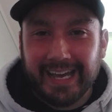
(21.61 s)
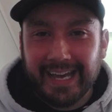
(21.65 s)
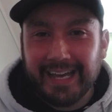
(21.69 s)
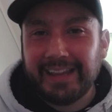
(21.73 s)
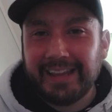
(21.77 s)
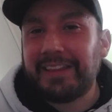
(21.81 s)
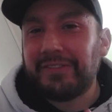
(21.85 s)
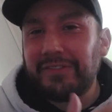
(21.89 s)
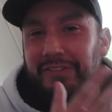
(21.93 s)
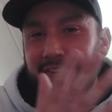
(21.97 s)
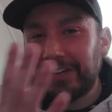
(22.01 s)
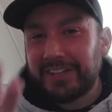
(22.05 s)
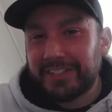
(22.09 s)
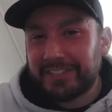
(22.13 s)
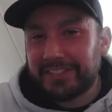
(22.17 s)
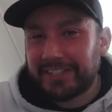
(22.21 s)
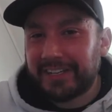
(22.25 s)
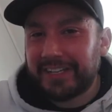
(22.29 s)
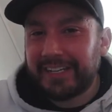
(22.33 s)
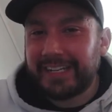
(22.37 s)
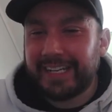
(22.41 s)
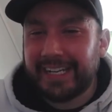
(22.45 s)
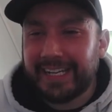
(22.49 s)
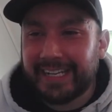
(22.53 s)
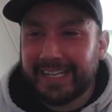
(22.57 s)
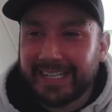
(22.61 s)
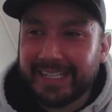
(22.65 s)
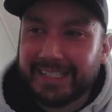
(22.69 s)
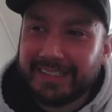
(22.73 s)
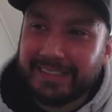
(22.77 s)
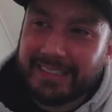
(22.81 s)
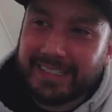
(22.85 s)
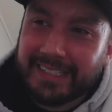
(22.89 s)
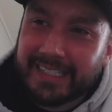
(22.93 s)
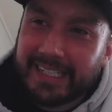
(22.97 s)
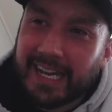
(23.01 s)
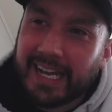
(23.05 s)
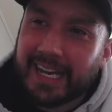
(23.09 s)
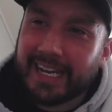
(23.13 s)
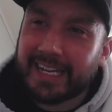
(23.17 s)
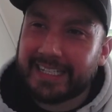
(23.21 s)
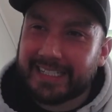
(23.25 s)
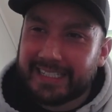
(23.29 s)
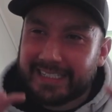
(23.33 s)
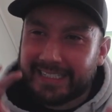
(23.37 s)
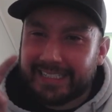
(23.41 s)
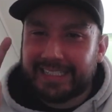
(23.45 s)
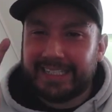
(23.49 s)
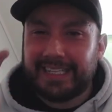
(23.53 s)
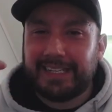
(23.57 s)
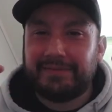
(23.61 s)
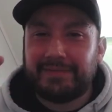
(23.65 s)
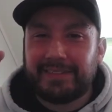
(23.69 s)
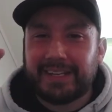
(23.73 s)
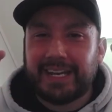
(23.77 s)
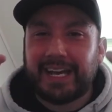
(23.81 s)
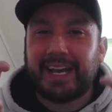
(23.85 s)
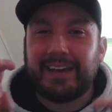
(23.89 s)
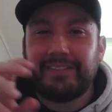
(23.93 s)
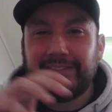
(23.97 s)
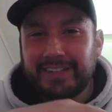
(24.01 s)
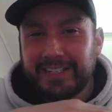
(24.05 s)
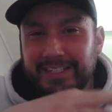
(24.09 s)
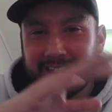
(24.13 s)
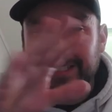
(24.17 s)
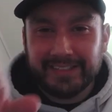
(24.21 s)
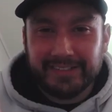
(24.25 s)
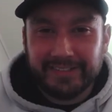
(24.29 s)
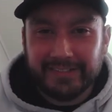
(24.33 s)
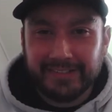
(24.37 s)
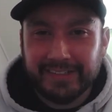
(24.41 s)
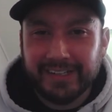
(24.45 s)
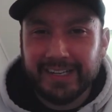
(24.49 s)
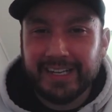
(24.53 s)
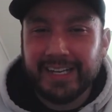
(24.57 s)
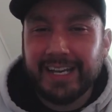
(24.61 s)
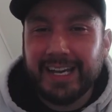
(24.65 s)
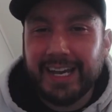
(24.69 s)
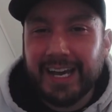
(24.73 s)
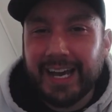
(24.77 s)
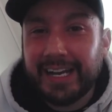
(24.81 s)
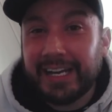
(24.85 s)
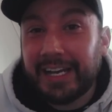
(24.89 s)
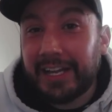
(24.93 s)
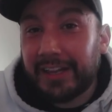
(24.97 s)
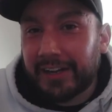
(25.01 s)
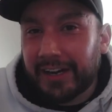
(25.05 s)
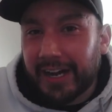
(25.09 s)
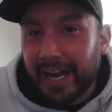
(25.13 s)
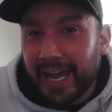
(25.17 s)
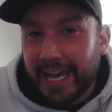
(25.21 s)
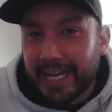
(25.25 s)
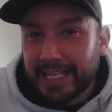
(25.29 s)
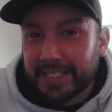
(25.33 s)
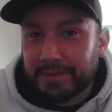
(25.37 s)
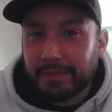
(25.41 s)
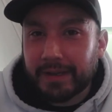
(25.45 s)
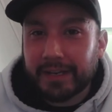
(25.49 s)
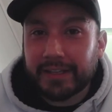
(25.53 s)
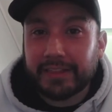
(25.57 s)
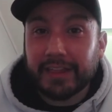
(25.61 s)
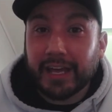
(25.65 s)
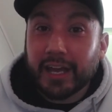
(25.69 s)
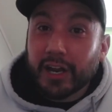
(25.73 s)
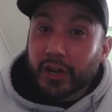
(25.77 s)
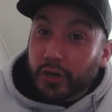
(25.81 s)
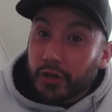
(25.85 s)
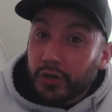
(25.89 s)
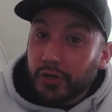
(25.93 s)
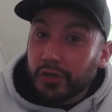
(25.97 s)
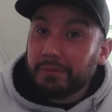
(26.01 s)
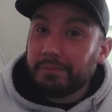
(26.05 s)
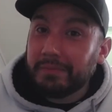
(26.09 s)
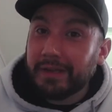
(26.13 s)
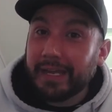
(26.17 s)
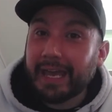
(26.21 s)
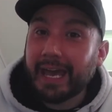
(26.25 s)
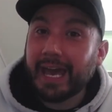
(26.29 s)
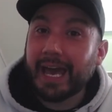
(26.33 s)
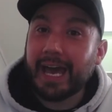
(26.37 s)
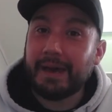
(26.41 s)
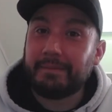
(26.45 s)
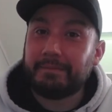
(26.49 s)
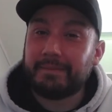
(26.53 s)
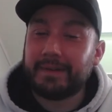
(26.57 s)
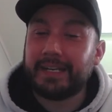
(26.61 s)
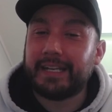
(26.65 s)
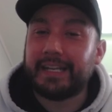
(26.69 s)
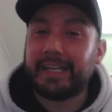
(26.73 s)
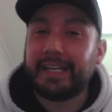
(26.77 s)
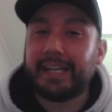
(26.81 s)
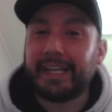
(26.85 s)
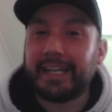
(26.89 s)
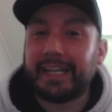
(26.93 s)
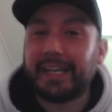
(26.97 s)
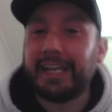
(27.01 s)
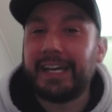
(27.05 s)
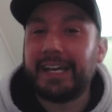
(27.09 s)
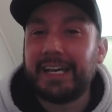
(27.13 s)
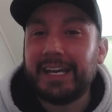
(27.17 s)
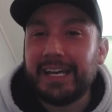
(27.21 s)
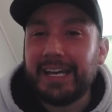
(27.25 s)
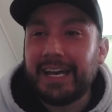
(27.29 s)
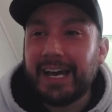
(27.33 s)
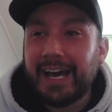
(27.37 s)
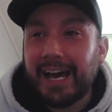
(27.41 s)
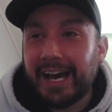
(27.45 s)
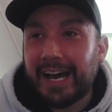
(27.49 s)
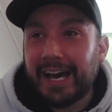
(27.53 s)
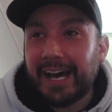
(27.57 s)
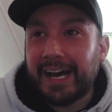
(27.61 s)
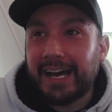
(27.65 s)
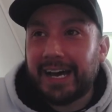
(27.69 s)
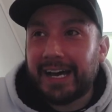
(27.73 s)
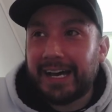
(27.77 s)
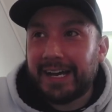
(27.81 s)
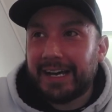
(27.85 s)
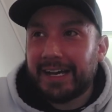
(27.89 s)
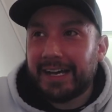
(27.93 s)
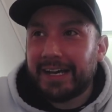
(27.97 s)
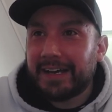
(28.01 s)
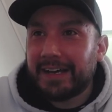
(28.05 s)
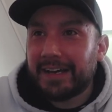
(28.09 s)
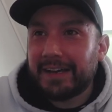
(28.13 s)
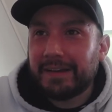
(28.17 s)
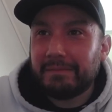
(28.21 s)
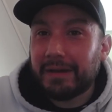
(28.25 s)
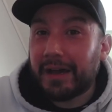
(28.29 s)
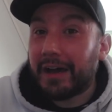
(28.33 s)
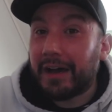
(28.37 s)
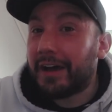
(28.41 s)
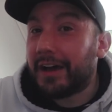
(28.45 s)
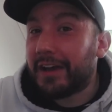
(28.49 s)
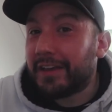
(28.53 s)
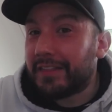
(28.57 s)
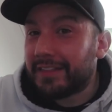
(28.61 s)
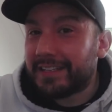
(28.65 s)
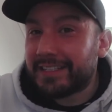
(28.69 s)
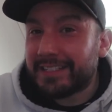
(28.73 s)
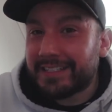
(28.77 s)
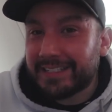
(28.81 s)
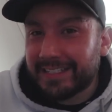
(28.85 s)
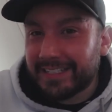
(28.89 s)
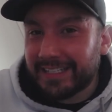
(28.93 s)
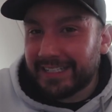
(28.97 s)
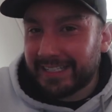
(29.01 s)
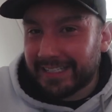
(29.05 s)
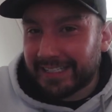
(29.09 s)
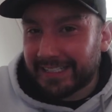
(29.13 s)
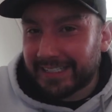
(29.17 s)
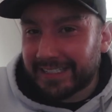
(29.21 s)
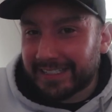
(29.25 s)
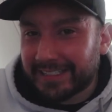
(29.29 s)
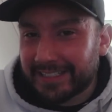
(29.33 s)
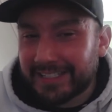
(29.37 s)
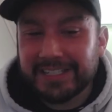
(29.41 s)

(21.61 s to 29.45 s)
And then we're also going to kind of deep dive into another aspect that could be happening uh, behind the scenes.